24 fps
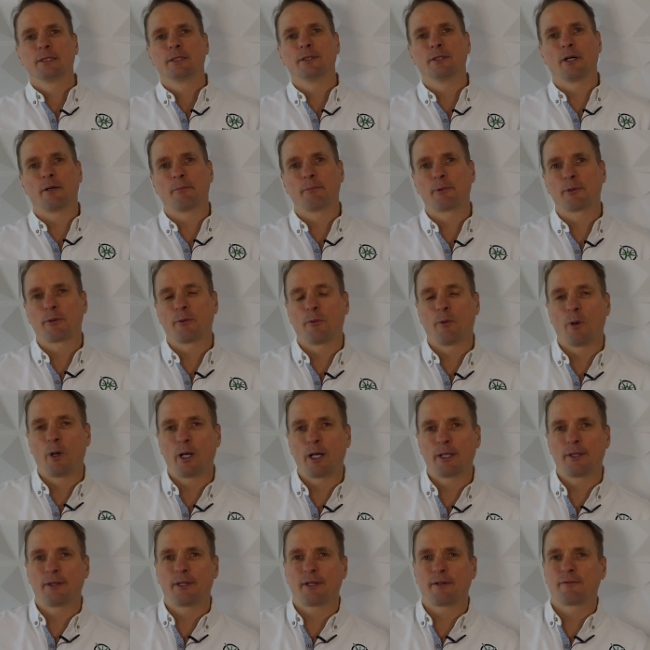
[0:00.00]
Number
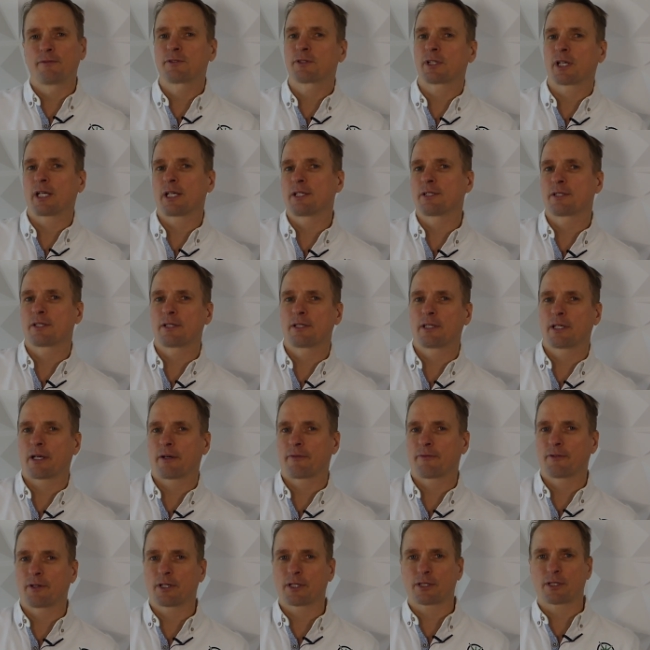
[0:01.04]
one, they've changed the
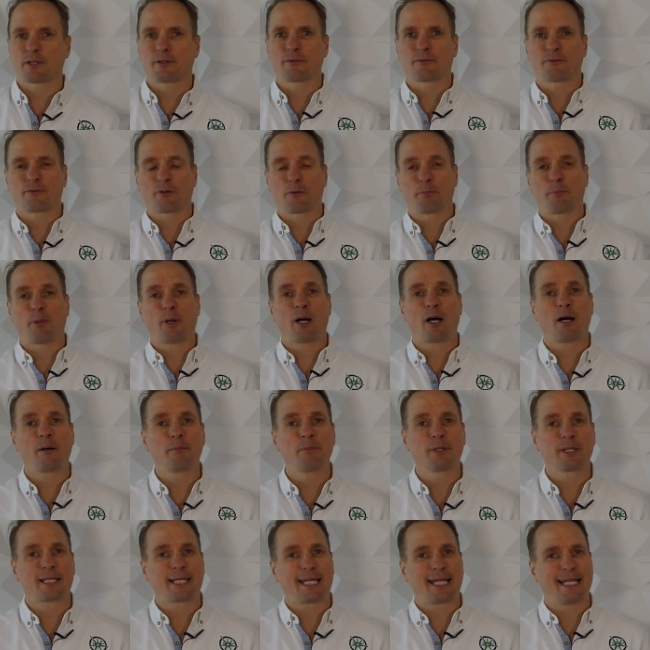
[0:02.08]
definition for
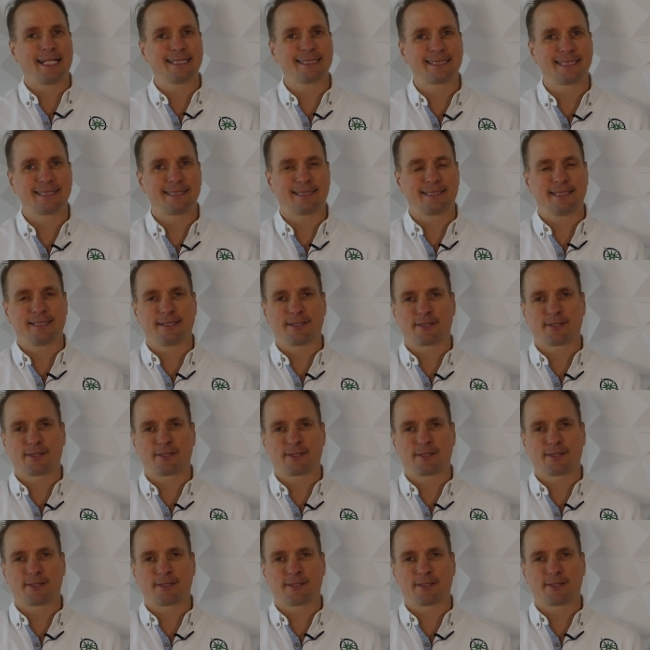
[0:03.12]
public entity